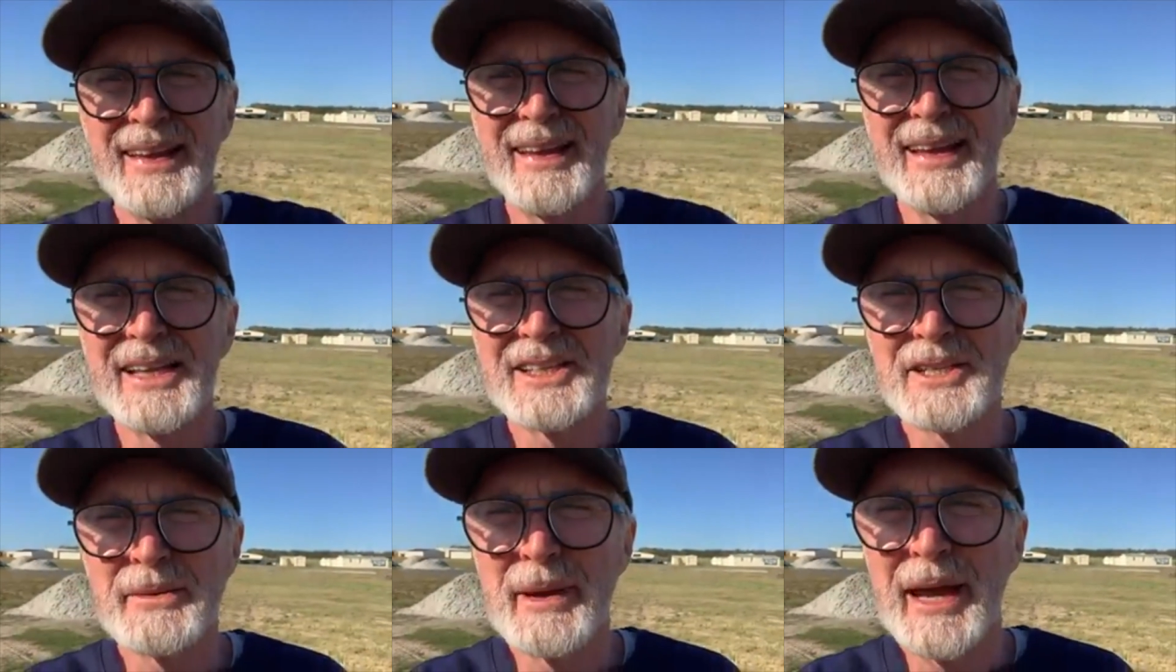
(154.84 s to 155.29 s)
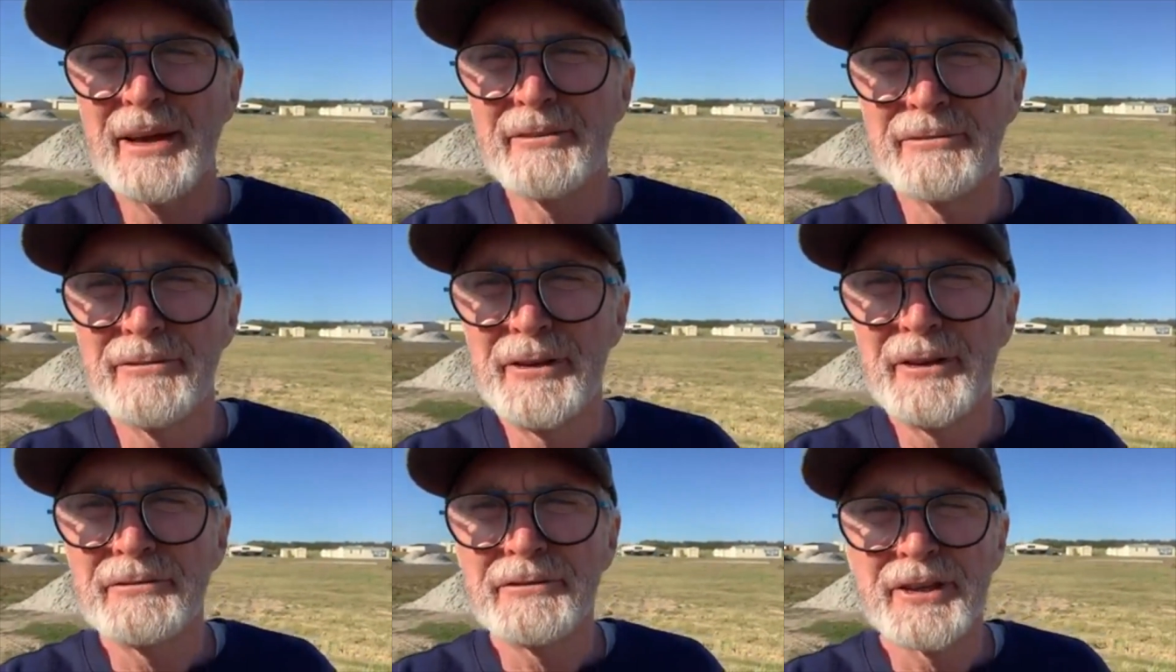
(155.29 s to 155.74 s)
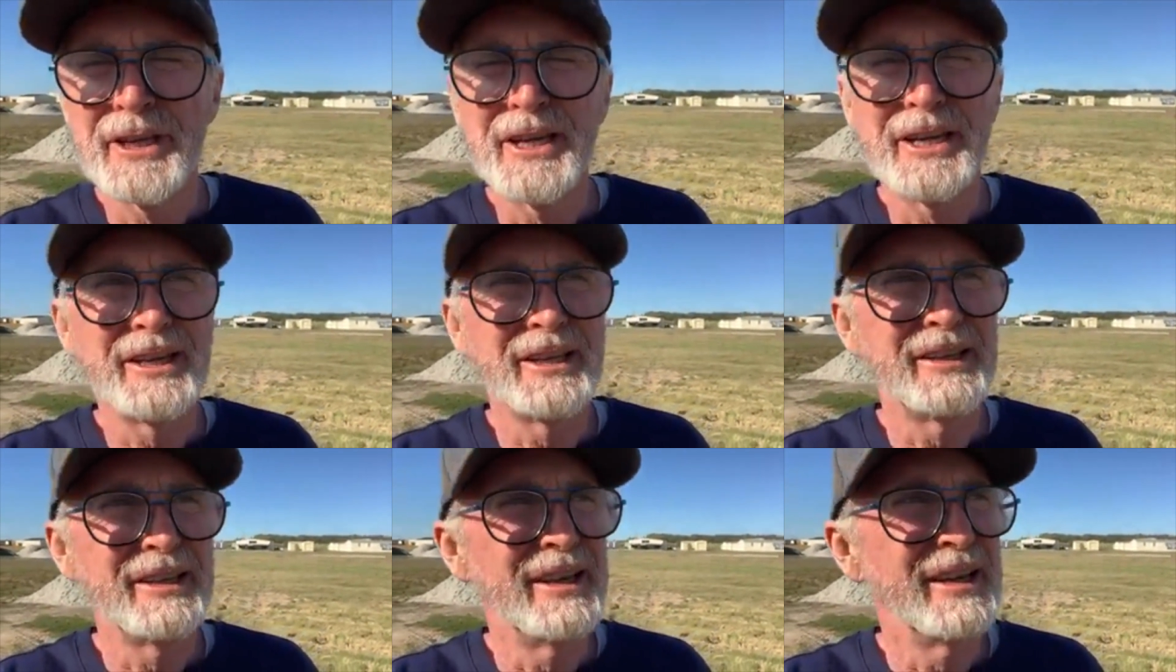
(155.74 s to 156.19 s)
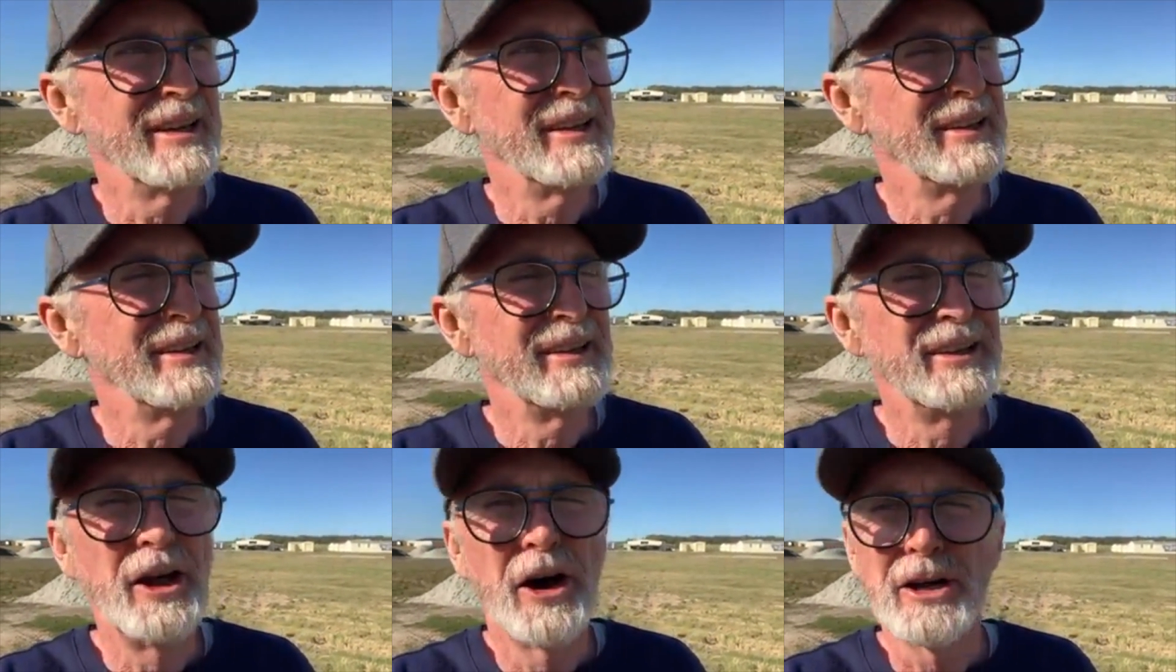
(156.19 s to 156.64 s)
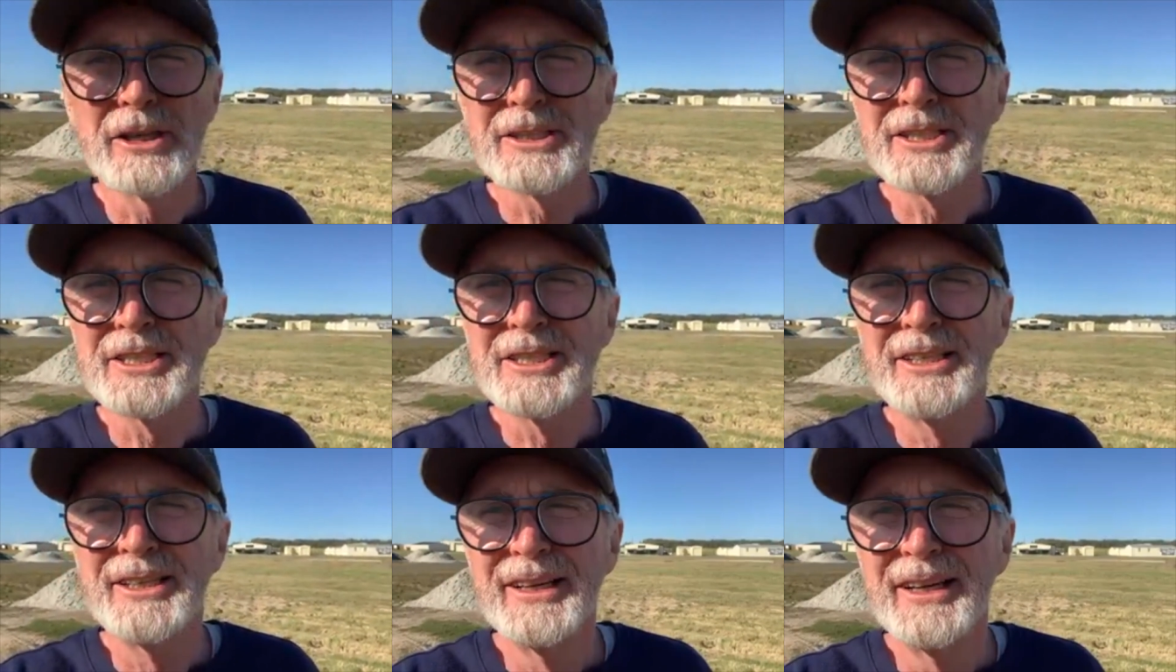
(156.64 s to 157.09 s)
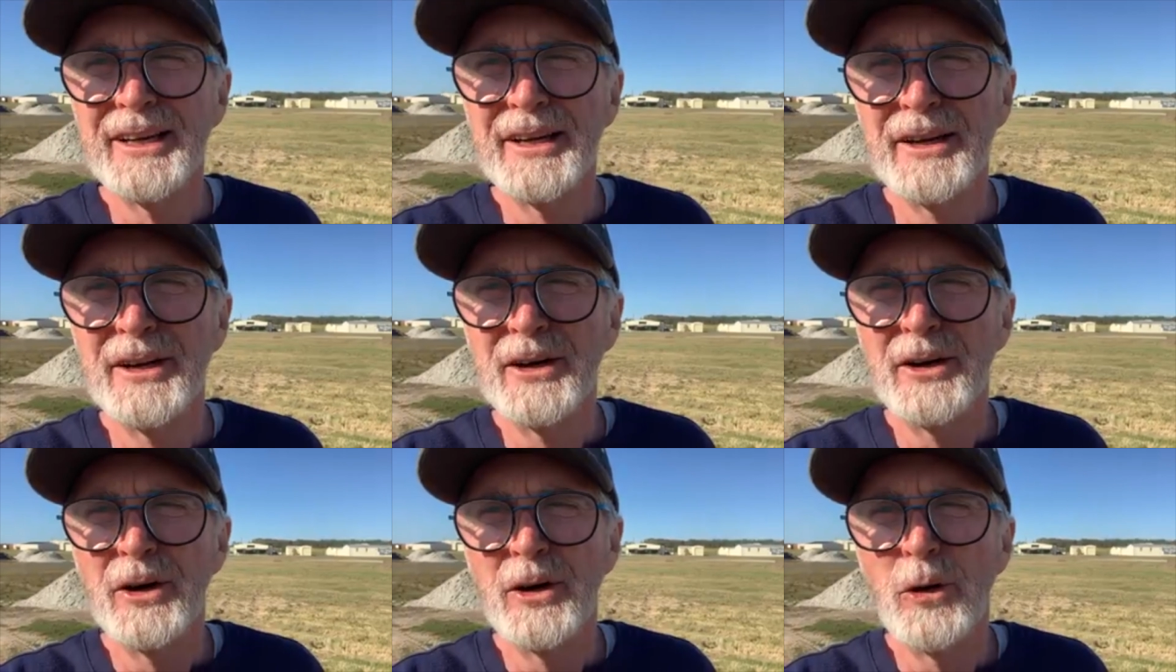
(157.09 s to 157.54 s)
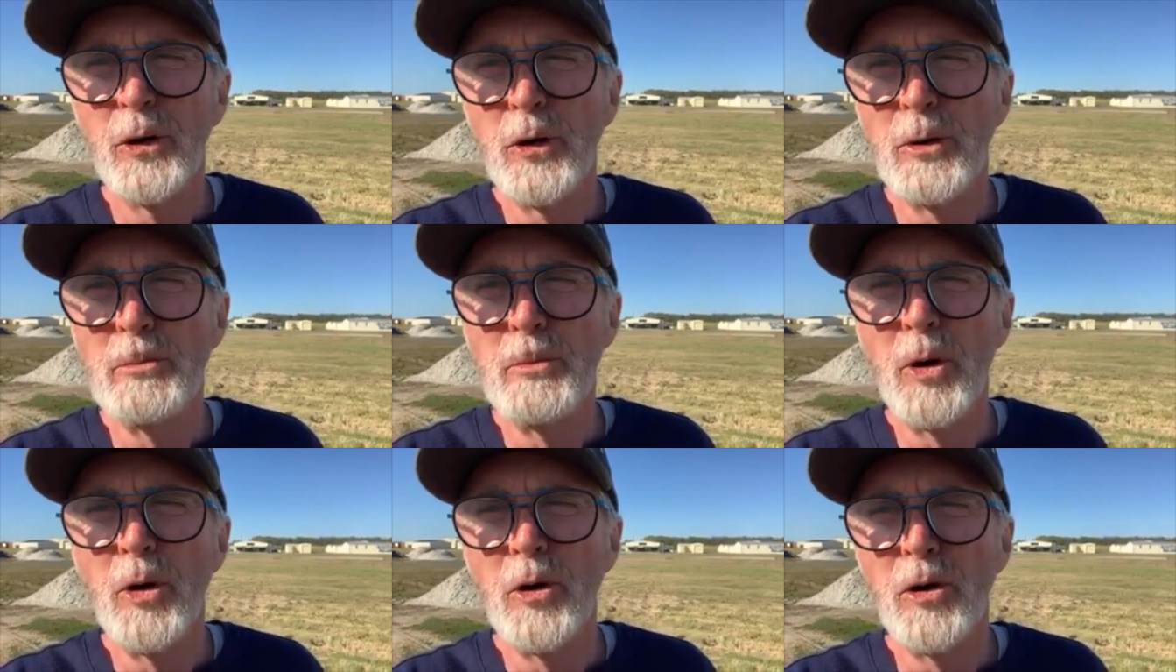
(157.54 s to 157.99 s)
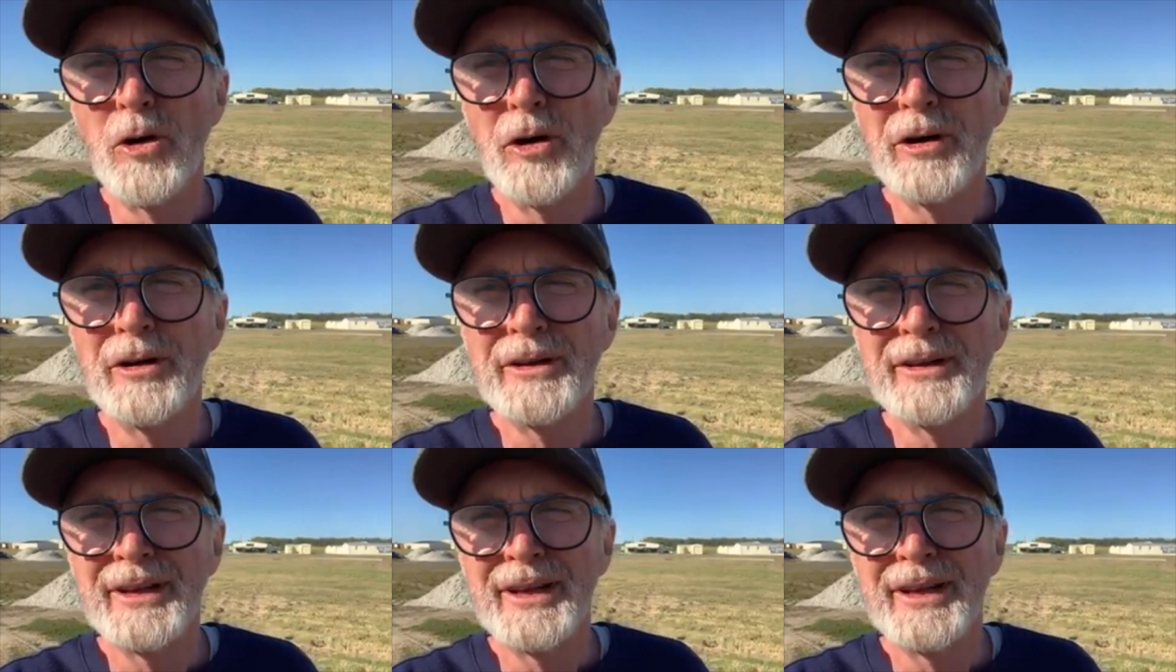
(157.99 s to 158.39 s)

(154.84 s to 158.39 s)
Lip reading: it's about 15 knots or more,